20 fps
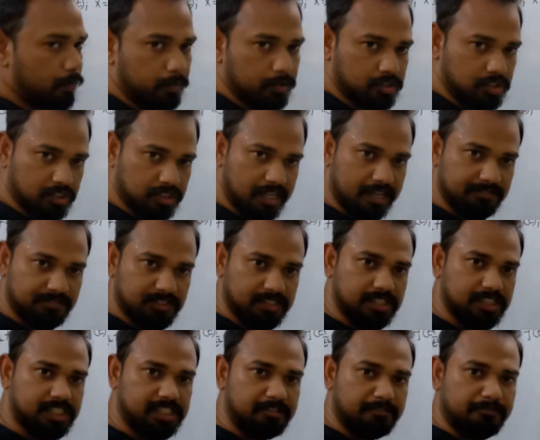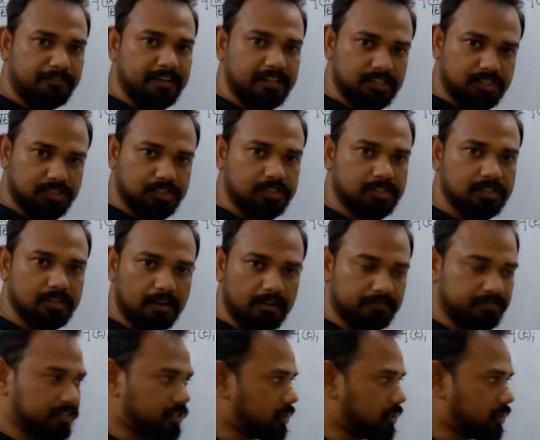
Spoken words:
which gives the stiffness of